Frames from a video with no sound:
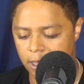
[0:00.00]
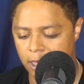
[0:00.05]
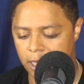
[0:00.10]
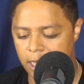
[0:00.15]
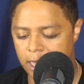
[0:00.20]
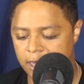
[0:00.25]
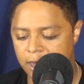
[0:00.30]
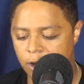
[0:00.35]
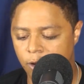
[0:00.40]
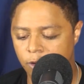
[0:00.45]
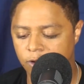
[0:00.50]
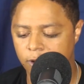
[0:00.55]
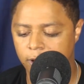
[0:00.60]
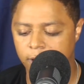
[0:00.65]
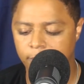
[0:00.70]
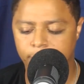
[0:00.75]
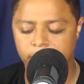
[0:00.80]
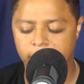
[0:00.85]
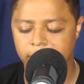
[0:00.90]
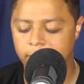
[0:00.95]
And he goes,
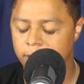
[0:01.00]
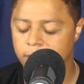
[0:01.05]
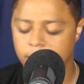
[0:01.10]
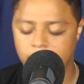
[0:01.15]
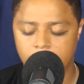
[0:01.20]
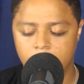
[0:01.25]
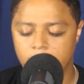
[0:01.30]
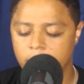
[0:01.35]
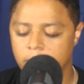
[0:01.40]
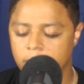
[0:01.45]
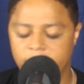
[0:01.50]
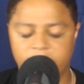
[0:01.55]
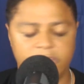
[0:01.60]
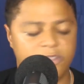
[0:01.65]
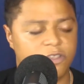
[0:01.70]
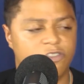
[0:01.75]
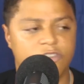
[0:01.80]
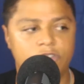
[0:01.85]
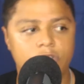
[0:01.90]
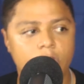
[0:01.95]
but he says,
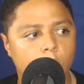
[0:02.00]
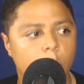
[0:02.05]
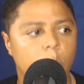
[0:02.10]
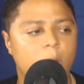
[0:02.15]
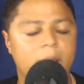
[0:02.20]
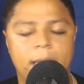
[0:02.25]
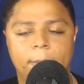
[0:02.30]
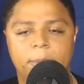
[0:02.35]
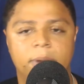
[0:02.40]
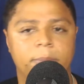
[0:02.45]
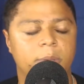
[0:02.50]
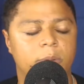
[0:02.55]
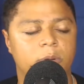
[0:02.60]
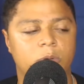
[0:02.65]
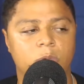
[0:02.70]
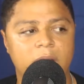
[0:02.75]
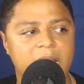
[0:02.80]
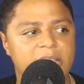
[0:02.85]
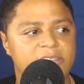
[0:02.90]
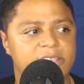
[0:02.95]
there's no way I'm going to be able to
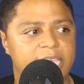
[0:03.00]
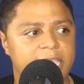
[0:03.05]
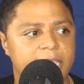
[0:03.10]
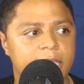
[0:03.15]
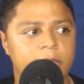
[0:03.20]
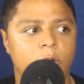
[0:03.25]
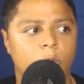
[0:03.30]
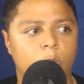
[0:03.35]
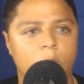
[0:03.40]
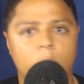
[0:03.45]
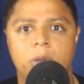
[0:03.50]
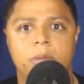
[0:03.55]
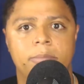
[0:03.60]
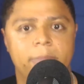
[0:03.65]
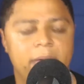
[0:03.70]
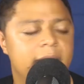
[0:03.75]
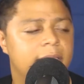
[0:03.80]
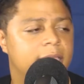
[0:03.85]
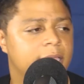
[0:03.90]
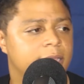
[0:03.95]
raise a kid on what we
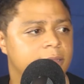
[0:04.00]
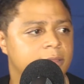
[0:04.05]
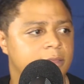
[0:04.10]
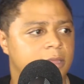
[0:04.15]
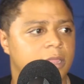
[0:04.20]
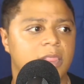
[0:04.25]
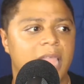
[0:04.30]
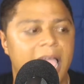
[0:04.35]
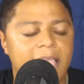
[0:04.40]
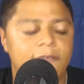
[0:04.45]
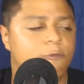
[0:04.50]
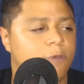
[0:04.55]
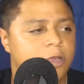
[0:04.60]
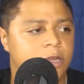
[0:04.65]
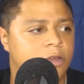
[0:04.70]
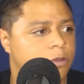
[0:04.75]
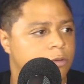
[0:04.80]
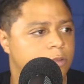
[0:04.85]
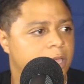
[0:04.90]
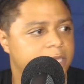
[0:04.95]
make and the life we
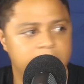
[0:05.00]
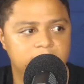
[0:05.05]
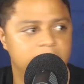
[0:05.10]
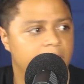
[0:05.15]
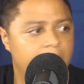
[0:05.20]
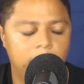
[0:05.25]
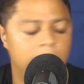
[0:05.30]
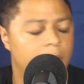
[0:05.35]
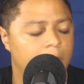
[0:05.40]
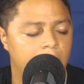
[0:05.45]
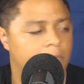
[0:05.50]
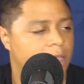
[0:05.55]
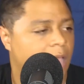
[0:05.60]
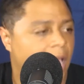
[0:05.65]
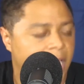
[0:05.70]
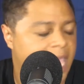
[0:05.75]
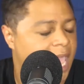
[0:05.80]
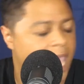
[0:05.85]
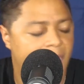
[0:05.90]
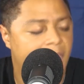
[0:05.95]
do. Like,
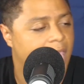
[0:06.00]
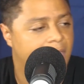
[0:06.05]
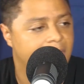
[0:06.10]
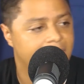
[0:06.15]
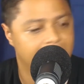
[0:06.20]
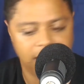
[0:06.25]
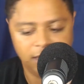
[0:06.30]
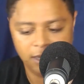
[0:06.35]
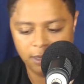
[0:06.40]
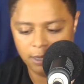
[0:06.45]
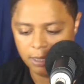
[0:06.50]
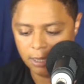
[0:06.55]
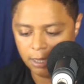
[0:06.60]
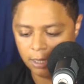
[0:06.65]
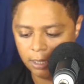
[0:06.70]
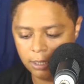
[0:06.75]
I can't. Yeah.